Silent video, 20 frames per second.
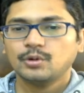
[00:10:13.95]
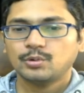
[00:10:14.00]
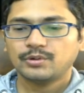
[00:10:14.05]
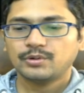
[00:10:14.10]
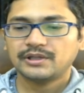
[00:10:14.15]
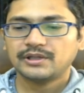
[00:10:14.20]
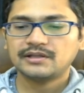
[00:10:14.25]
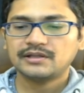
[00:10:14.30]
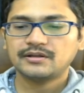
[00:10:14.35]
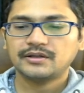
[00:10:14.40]

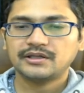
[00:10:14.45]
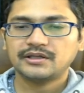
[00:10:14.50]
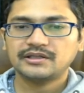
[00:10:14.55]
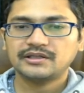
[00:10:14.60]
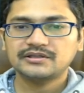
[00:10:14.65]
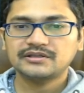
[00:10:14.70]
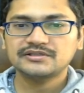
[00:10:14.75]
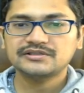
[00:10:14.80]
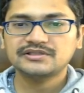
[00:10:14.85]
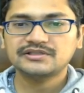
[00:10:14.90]
well,
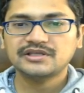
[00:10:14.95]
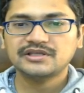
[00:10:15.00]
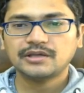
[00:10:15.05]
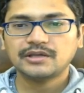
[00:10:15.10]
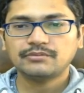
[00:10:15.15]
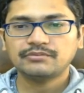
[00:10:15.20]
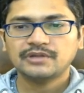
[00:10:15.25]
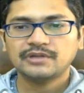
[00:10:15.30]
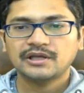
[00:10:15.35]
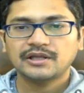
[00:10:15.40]
in this
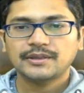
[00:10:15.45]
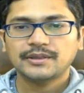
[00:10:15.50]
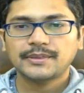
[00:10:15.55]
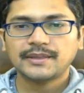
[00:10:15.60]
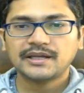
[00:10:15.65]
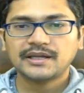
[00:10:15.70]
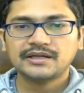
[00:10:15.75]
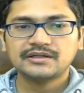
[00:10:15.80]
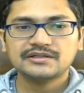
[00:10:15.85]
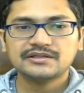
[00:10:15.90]
game,
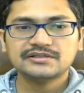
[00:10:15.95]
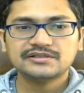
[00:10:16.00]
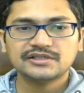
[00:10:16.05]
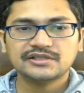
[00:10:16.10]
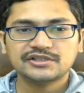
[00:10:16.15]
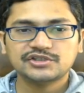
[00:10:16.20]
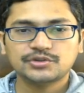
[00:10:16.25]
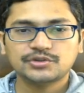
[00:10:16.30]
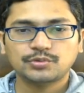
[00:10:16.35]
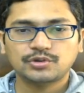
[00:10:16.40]
knight
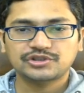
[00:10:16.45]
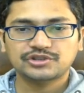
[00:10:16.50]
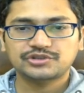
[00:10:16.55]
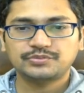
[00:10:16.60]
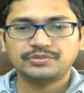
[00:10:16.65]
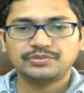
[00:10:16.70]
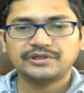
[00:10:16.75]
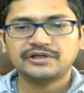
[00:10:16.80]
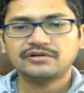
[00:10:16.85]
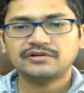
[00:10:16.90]
d6
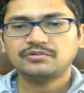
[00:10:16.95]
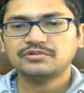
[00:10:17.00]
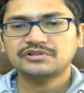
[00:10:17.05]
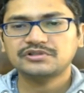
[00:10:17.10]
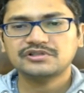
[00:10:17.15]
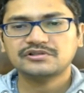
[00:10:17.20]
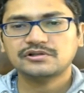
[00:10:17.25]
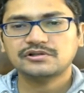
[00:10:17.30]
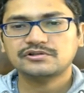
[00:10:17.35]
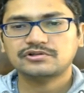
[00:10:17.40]
was played,
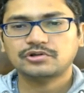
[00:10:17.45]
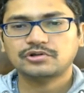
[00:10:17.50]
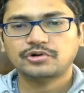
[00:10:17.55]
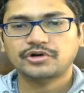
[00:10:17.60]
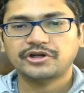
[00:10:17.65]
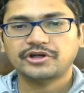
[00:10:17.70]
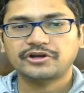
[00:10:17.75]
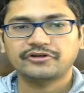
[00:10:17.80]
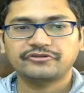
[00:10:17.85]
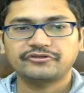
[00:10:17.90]
which is also
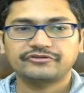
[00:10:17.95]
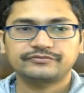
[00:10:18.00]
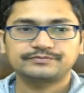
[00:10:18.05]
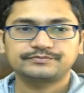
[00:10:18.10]
good enough.